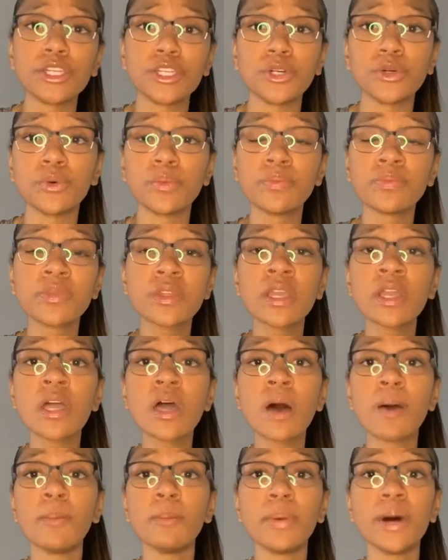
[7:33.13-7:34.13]
But
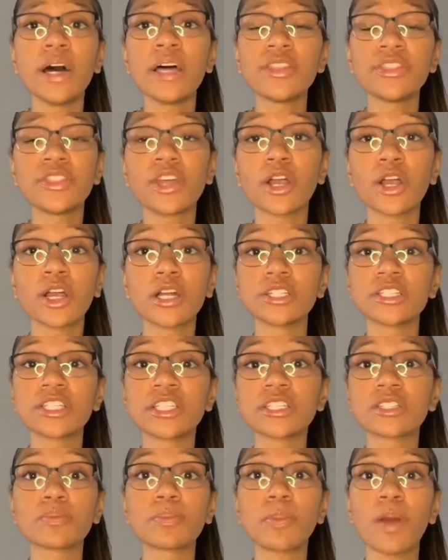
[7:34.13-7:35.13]
they're just
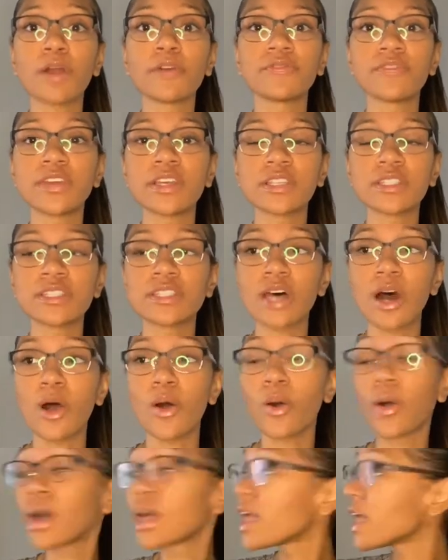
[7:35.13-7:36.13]
perfect. So
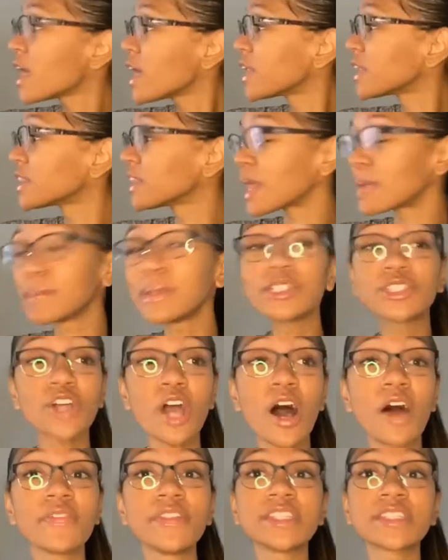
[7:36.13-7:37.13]
let me try on this other
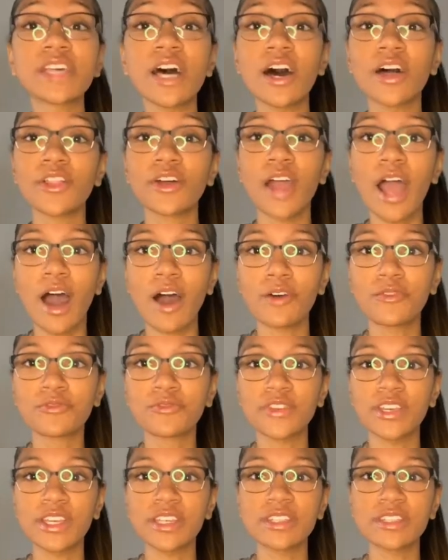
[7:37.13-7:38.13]
outfit so
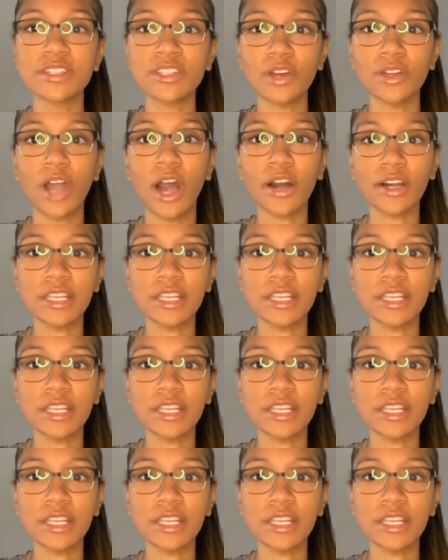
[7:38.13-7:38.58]
y'all can see how